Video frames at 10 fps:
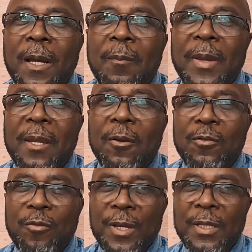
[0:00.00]
Mango
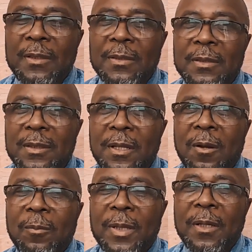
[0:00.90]
trees,
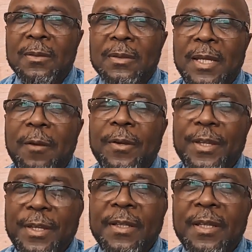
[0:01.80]
because every
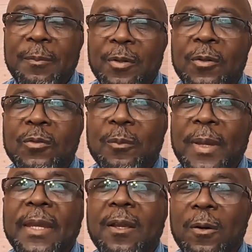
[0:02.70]
year they produce
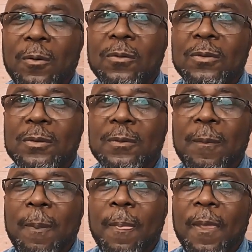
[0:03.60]
mangoes.
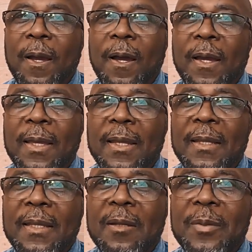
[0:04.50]

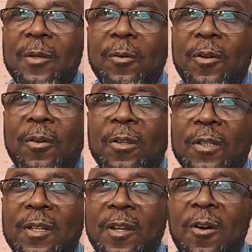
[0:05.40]
And it'll be going
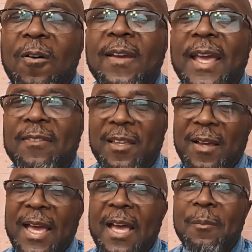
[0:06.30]
on long after
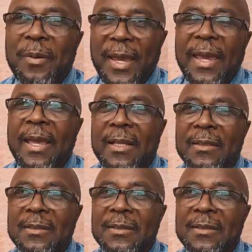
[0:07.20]
I'm passed.